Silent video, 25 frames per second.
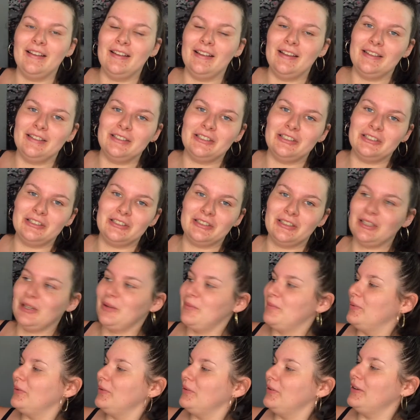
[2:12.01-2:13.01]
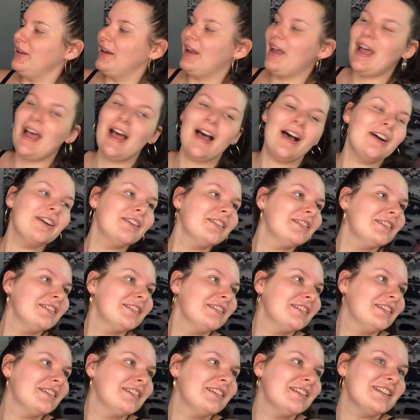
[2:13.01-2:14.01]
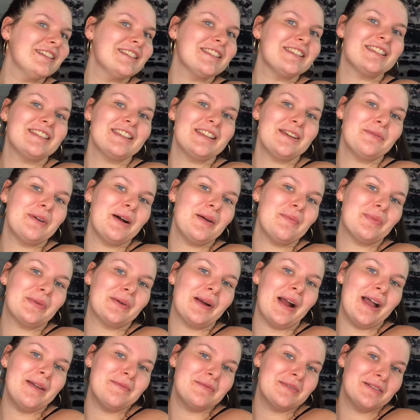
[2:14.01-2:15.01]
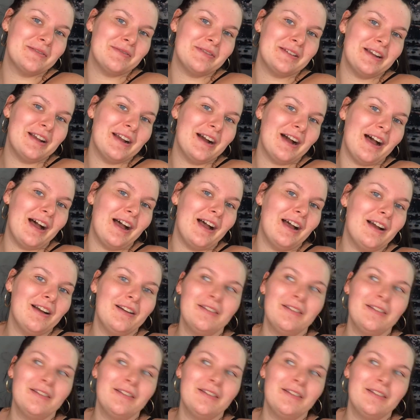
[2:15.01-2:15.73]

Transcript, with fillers: and she's gonna pull it out and see what primer we got.